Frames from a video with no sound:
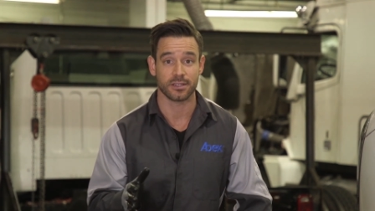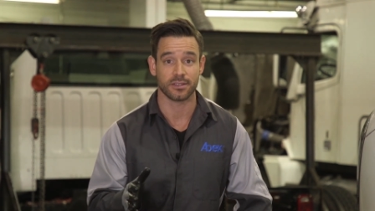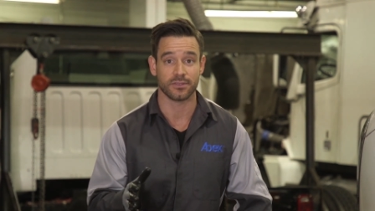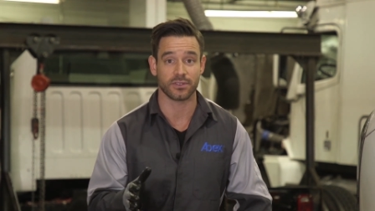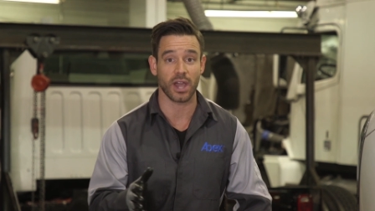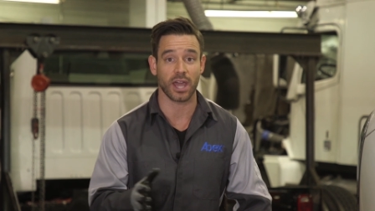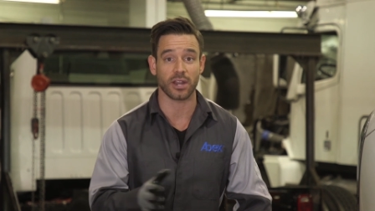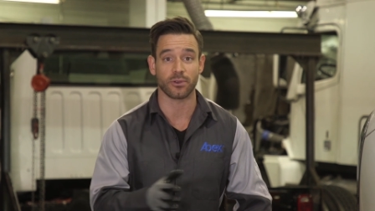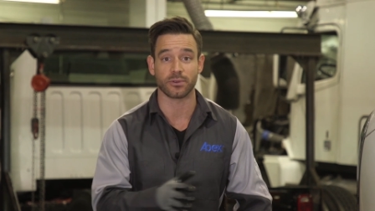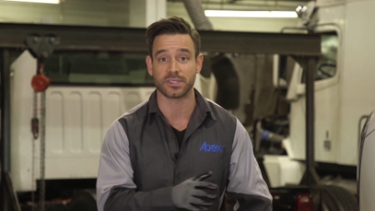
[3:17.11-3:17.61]

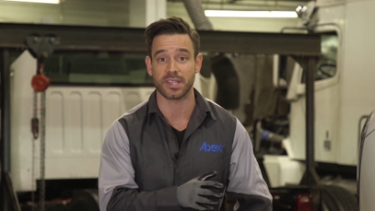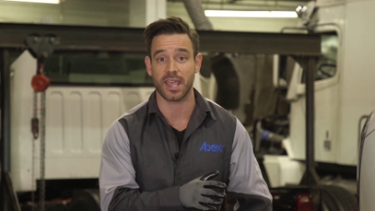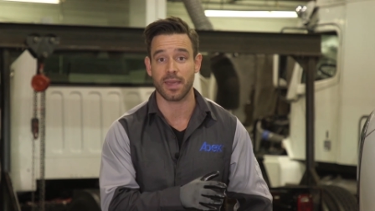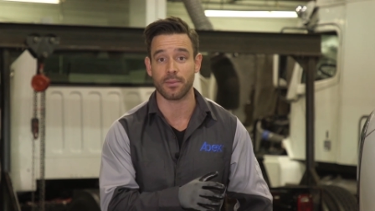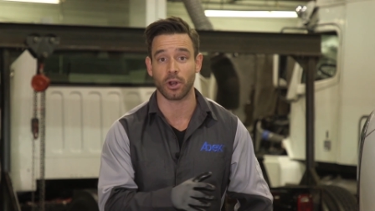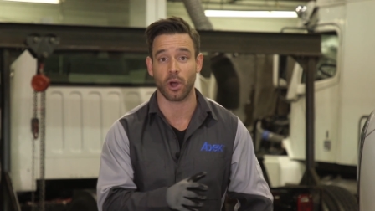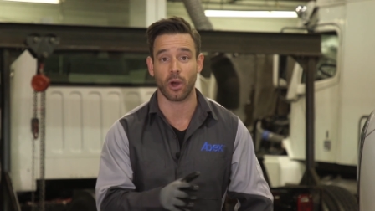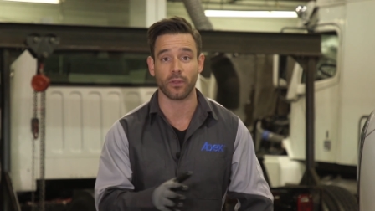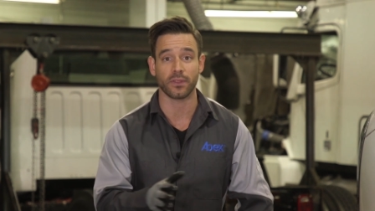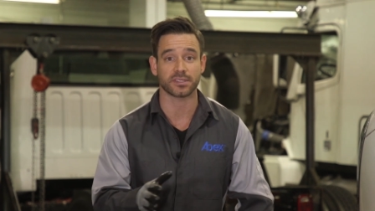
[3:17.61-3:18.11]
You've got to
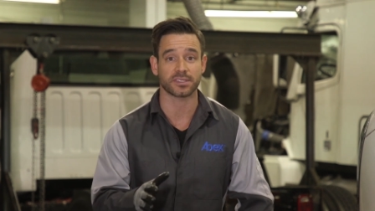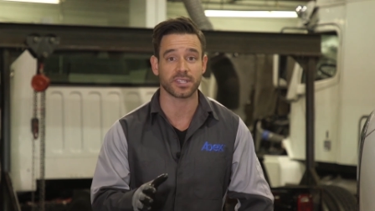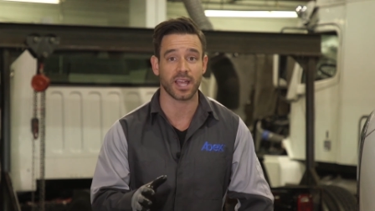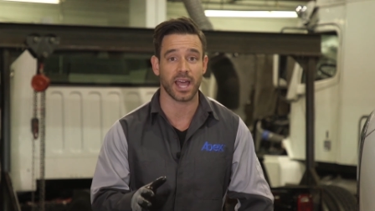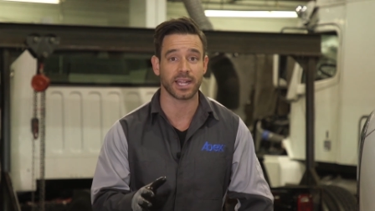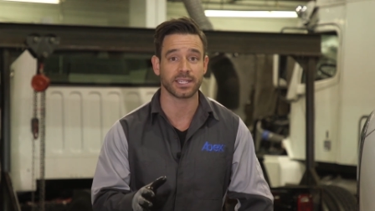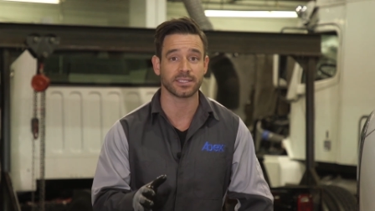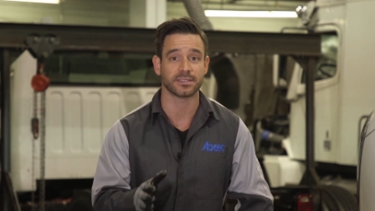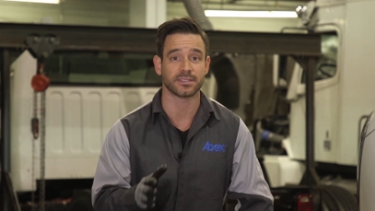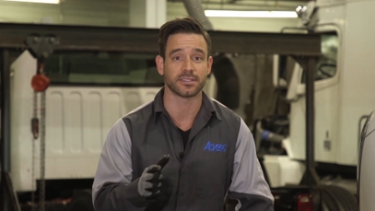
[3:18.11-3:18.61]
examine all the
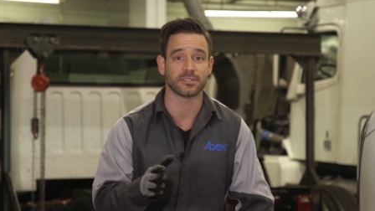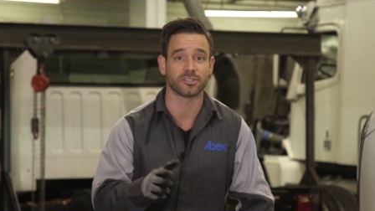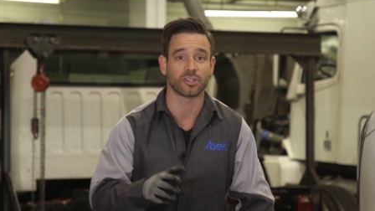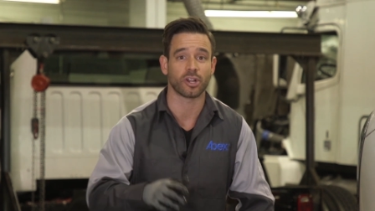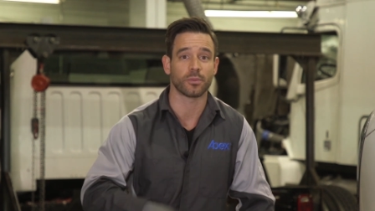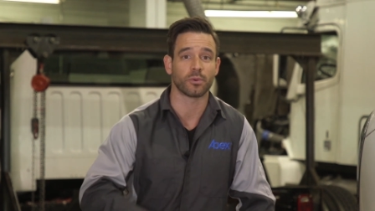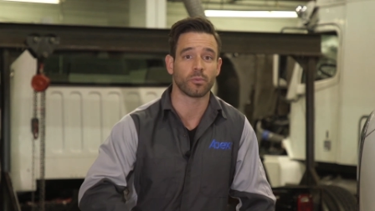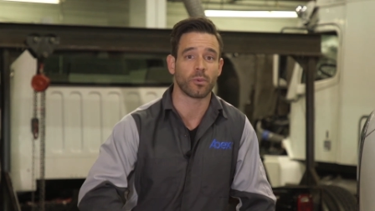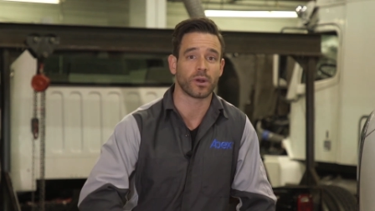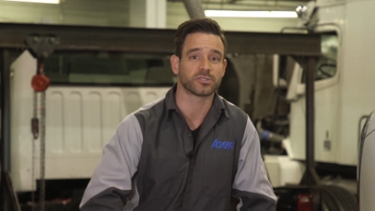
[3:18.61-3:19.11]
signs to
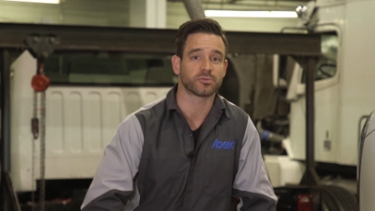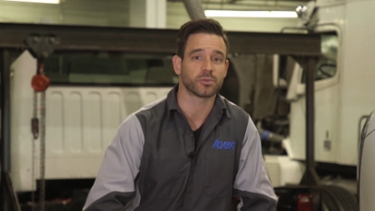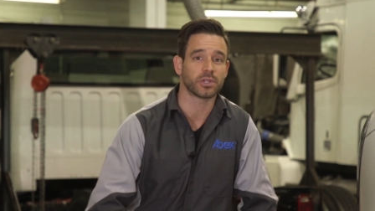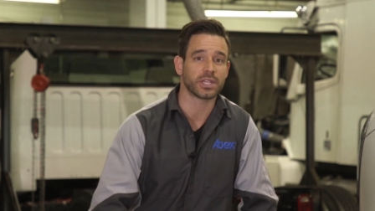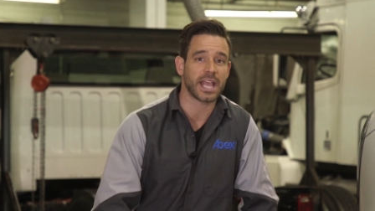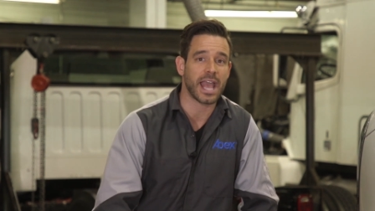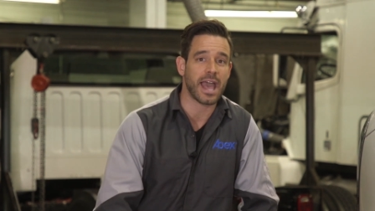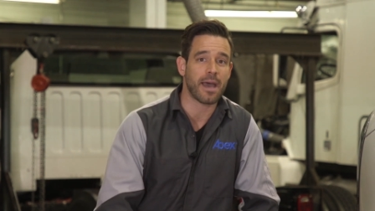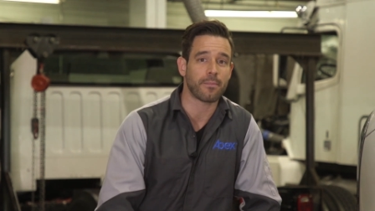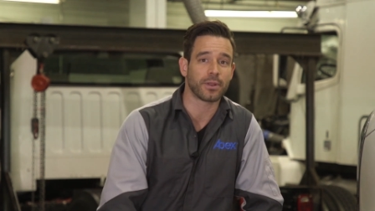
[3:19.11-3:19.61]
determine what's
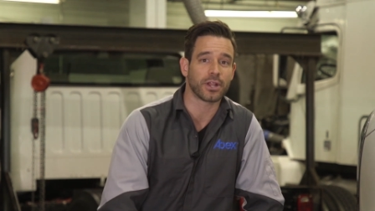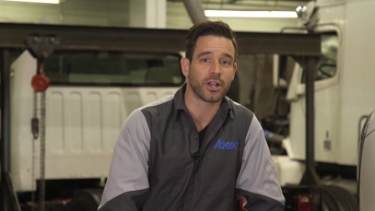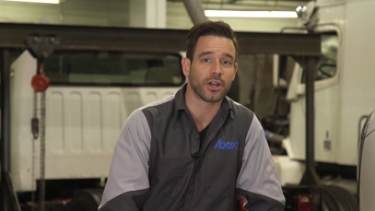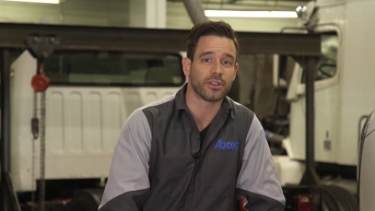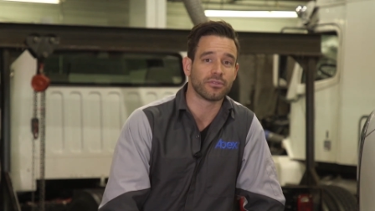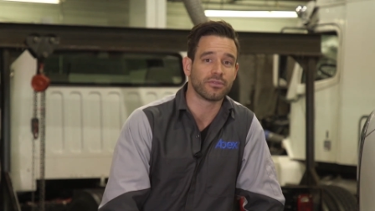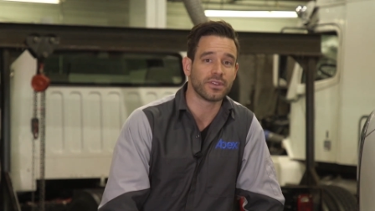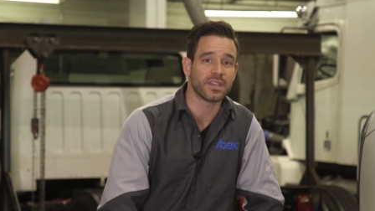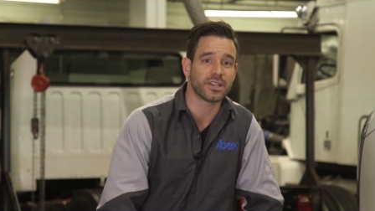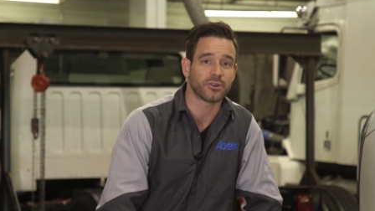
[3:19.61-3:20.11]
really happening
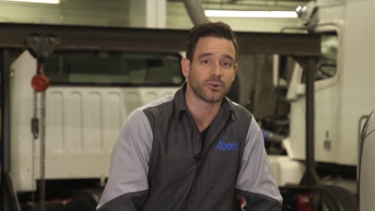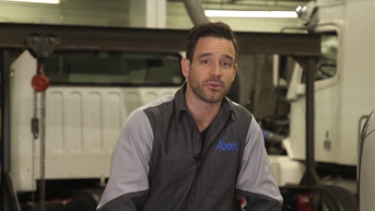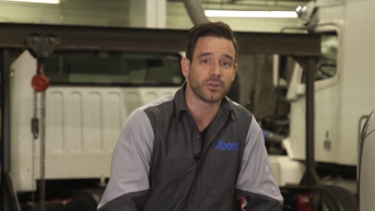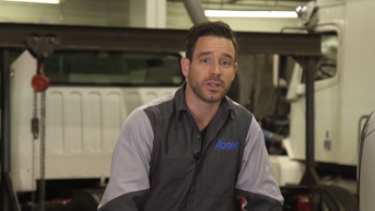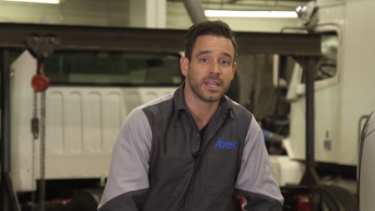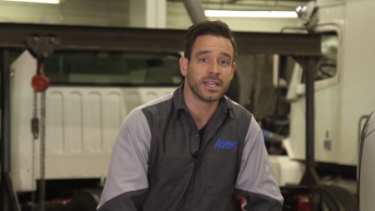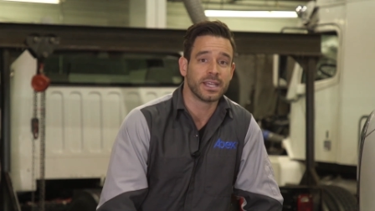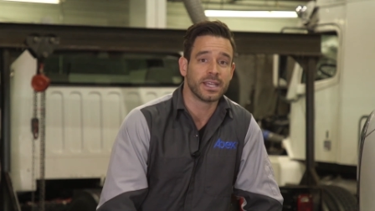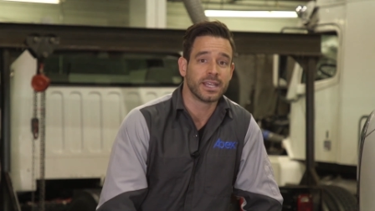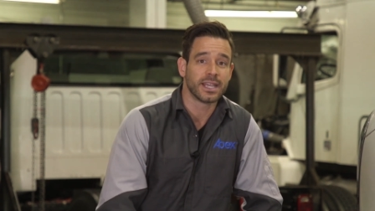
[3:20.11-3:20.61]
on the
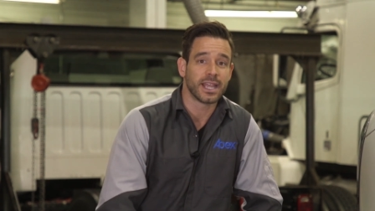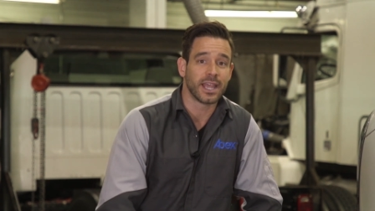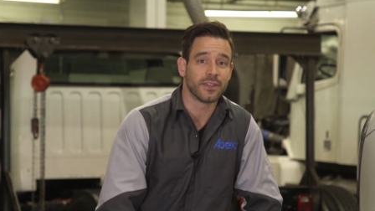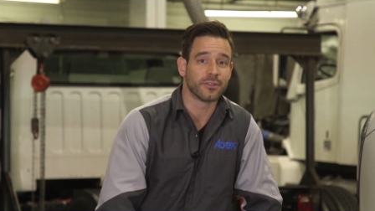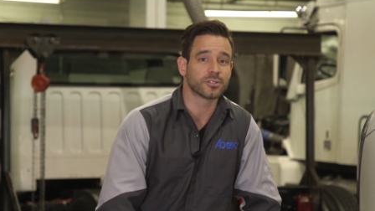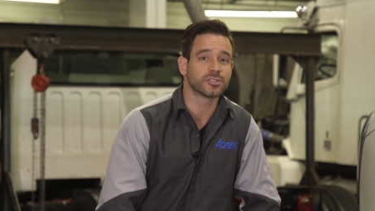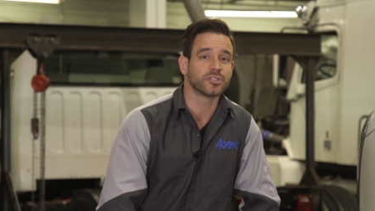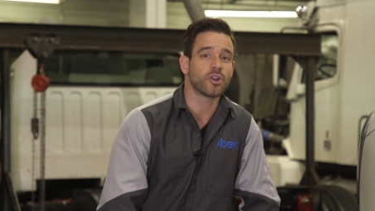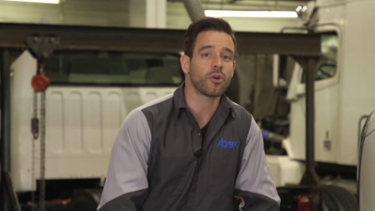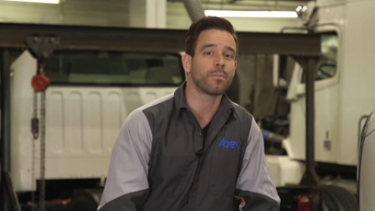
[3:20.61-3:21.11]
vehicle, and
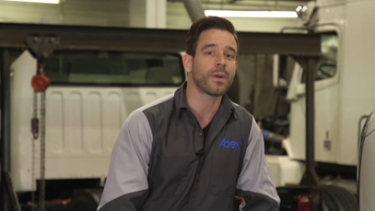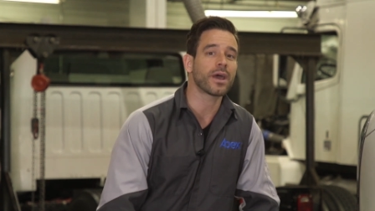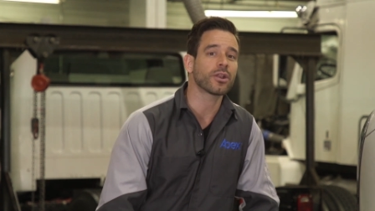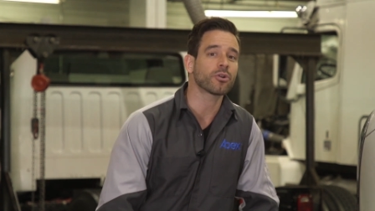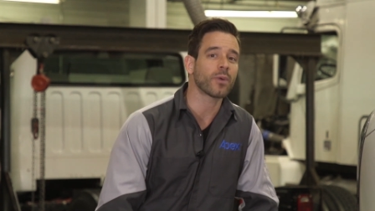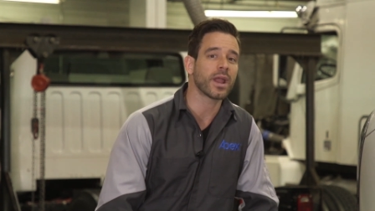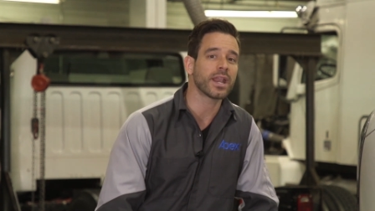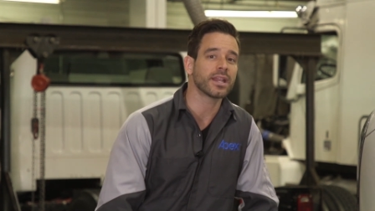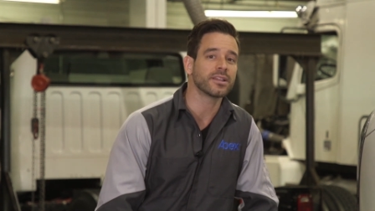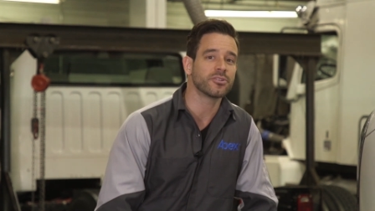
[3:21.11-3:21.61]
there's no
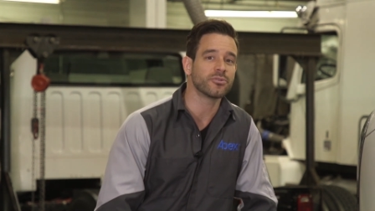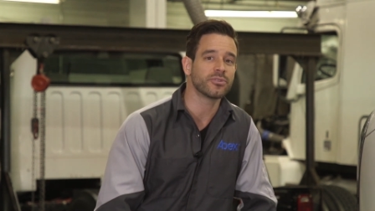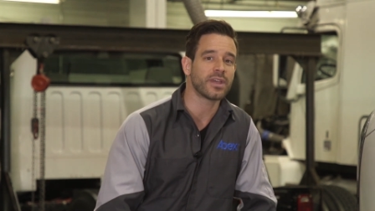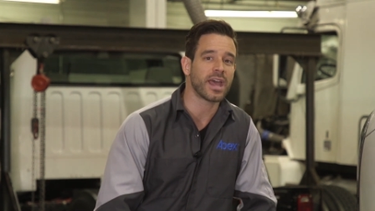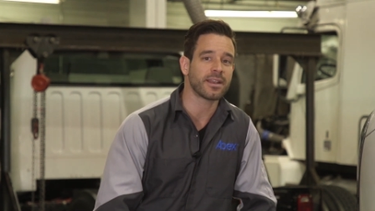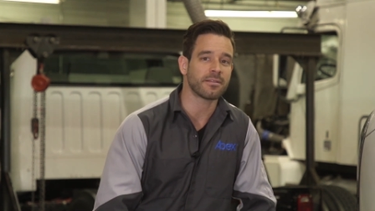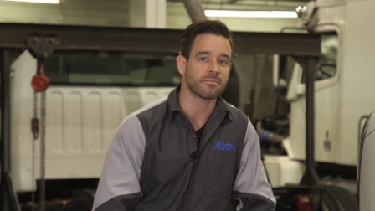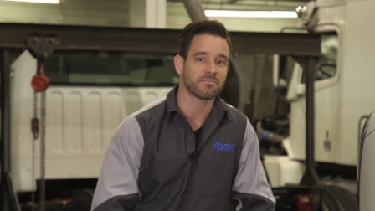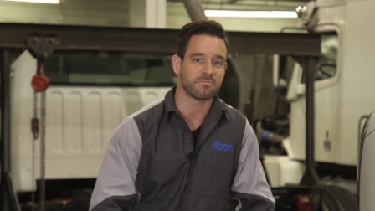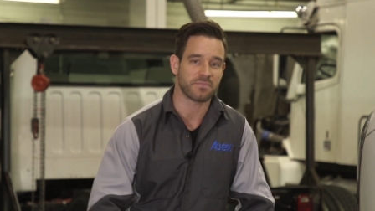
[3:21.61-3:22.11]
better way to do that